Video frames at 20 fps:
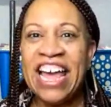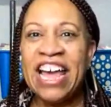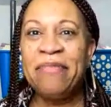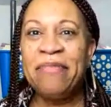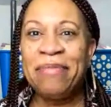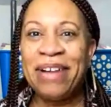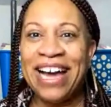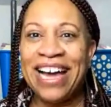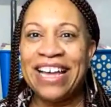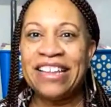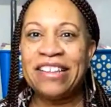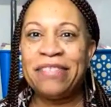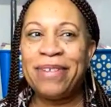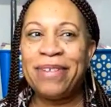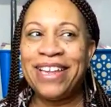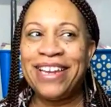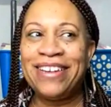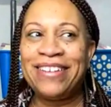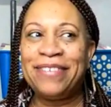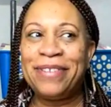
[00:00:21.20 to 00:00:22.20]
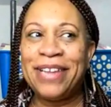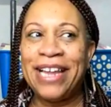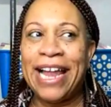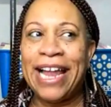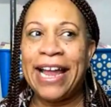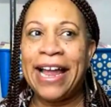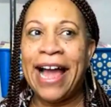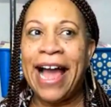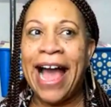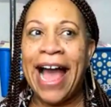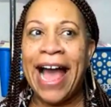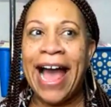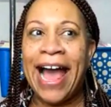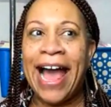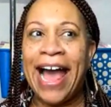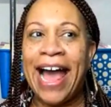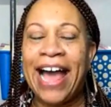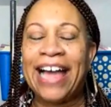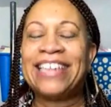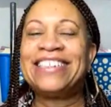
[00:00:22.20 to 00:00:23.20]
My husband would be like,
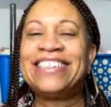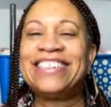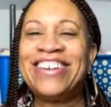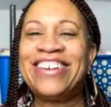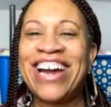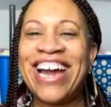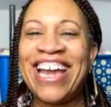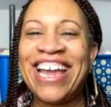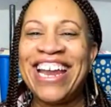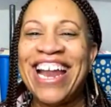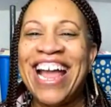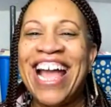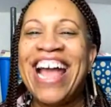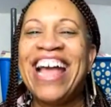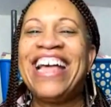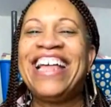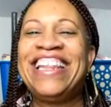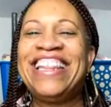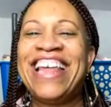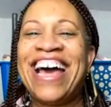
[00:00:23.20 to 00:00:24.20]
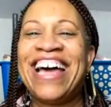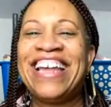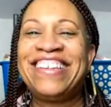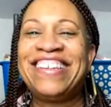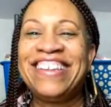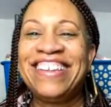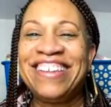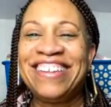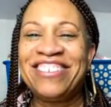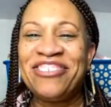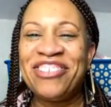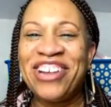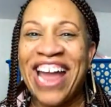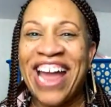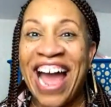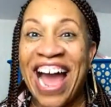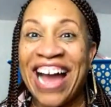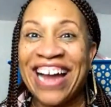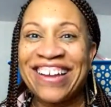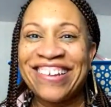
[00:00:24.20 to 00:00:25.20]
right? That's his
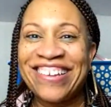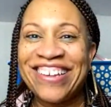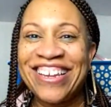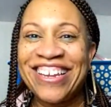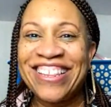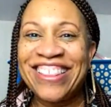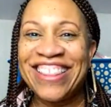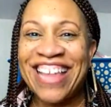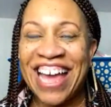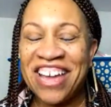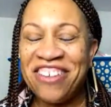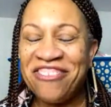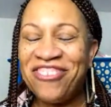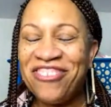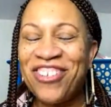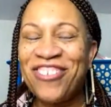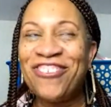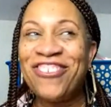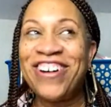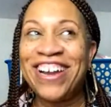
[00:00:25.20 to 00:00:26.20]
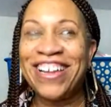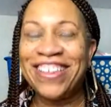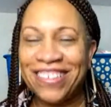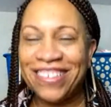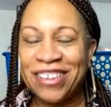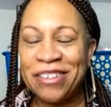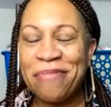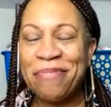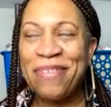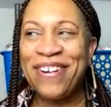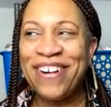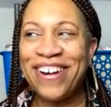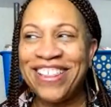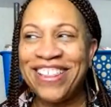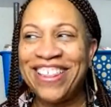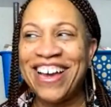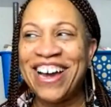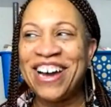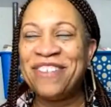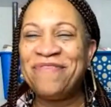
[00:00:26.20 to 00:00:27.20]
reaction. Thankful for his support
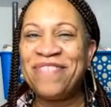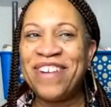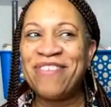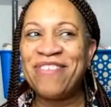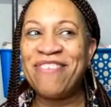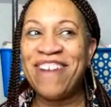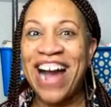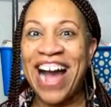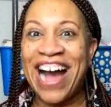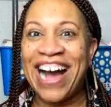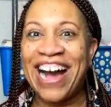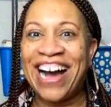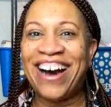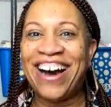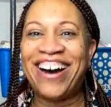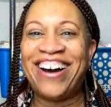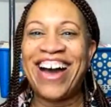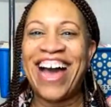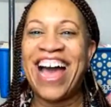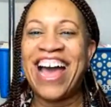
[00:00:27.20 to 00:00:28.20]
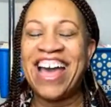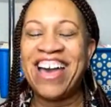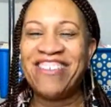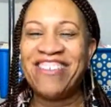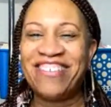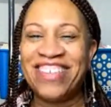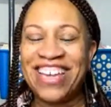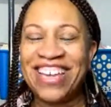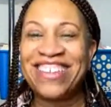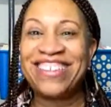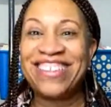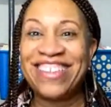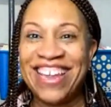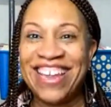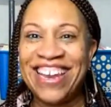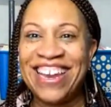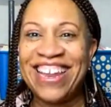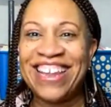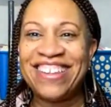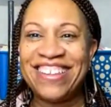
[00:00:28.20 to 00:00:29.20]
though. But wow, I have
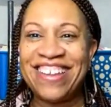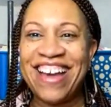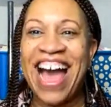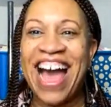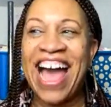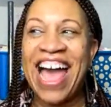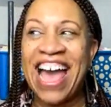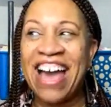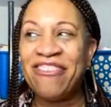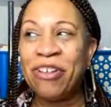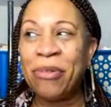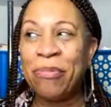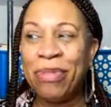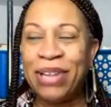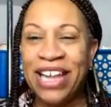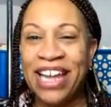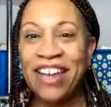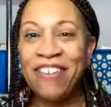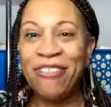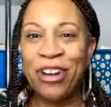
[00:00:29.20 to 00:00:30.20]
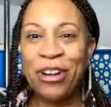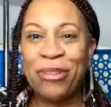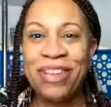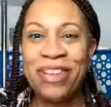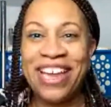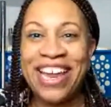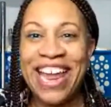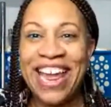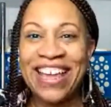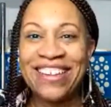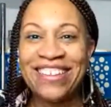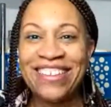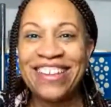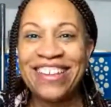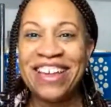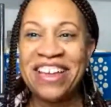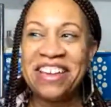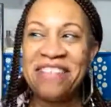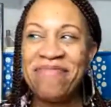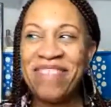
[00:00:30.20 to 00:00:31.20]
extended. So I have a bling room. You can't
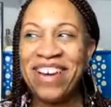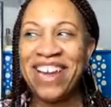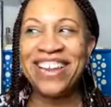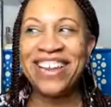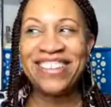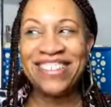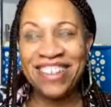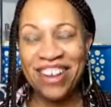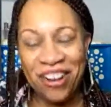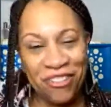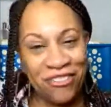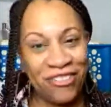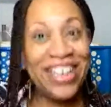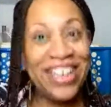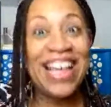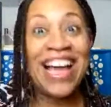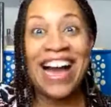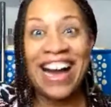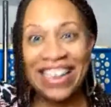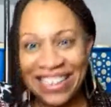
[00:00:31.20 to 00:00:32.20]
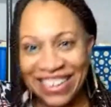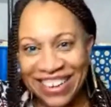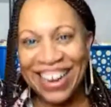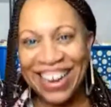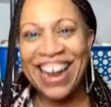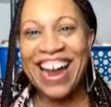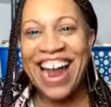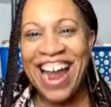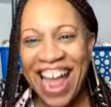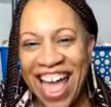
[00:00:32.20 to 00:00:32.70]
see it, but it's over yonder.